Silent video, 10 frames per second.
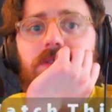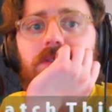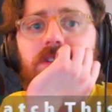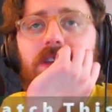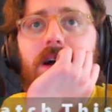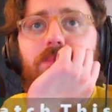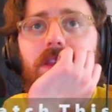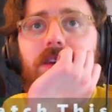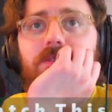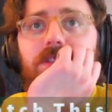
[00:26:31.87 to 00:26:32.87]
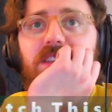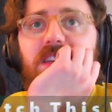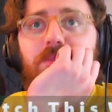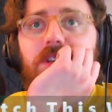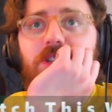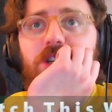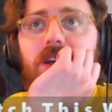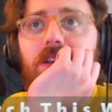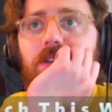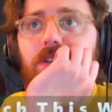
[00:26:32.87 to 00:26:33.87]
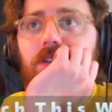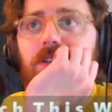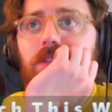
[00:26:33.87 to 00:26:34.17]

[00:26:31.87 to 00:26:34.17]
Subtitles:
Top left image editor.